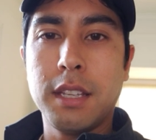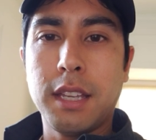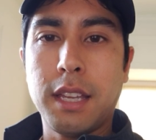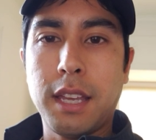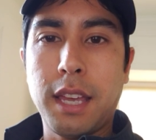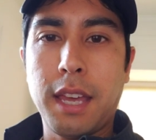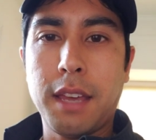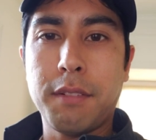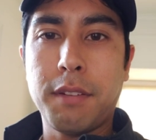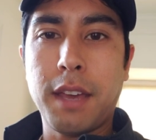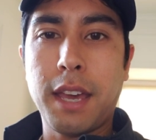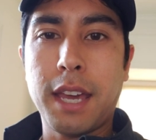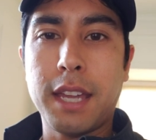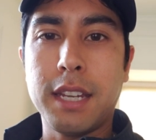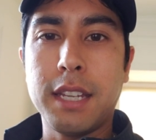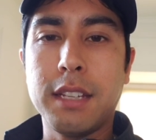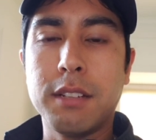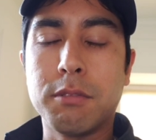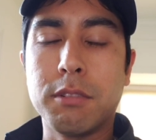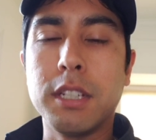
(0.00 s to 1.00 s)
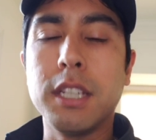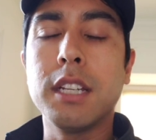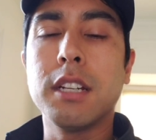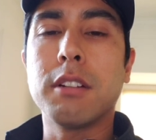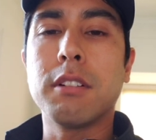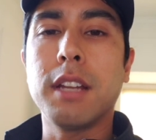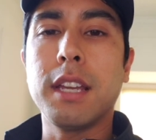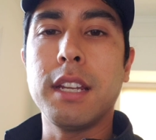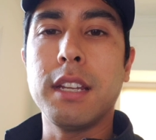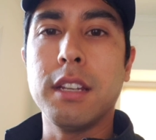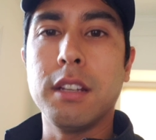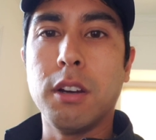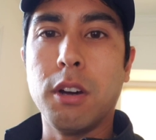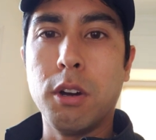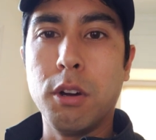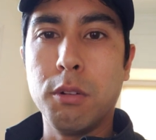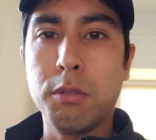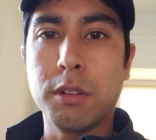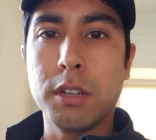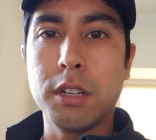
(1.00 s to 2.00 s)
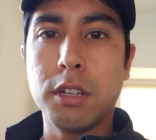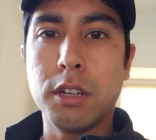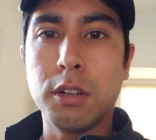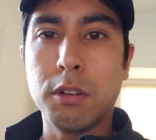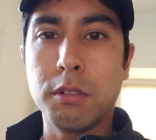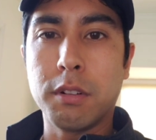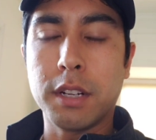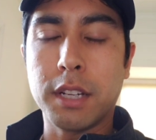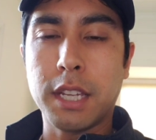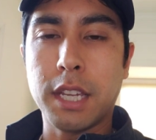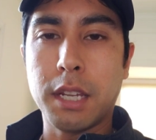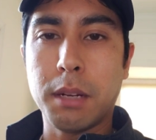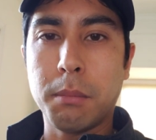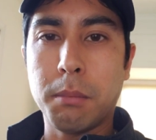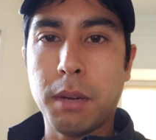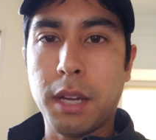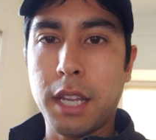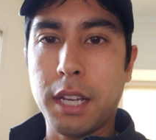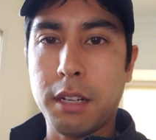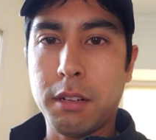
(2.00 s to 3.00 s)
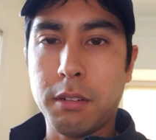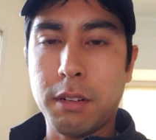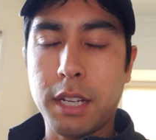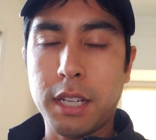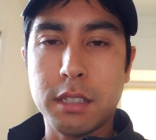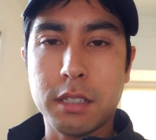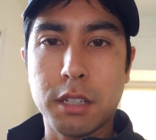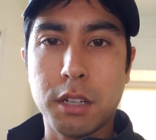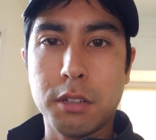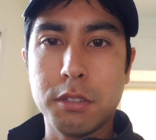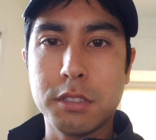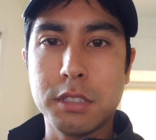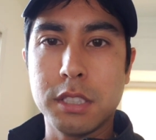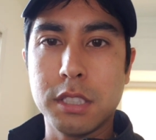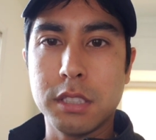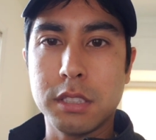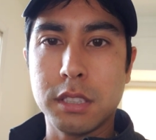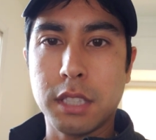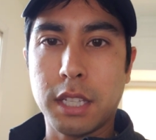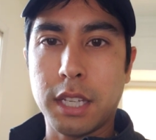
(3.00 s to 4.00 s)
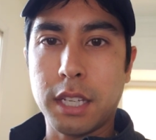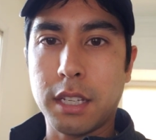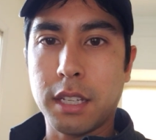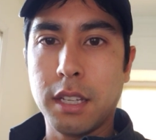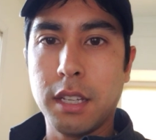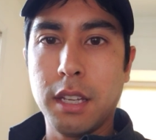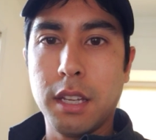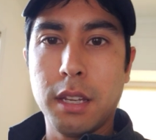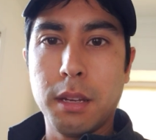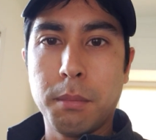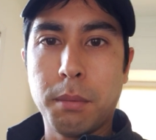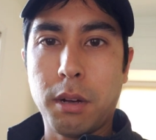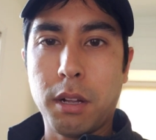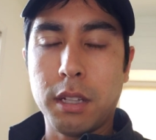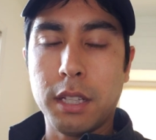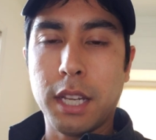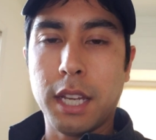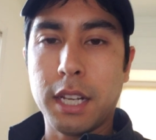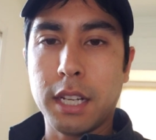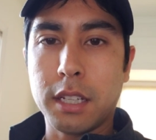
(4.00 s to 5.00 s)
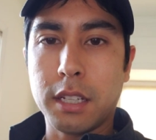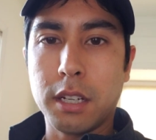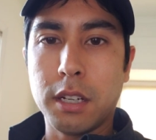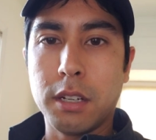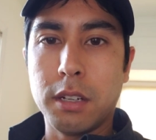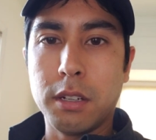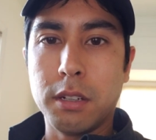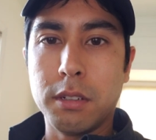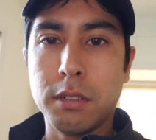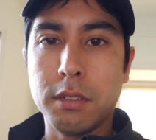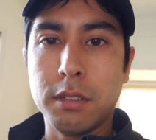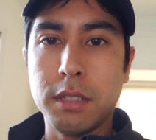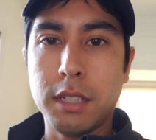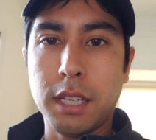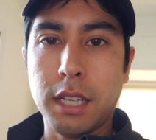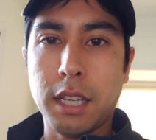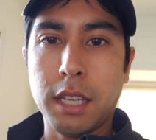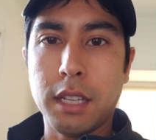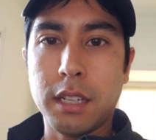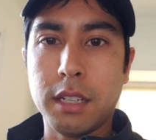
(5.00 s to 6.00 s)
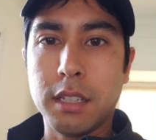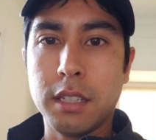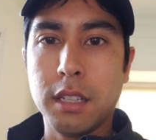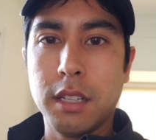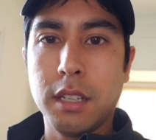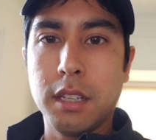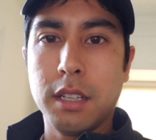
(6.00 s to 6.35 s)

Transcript: have had it reiterated over and over again by great coaches like Paul Annacone and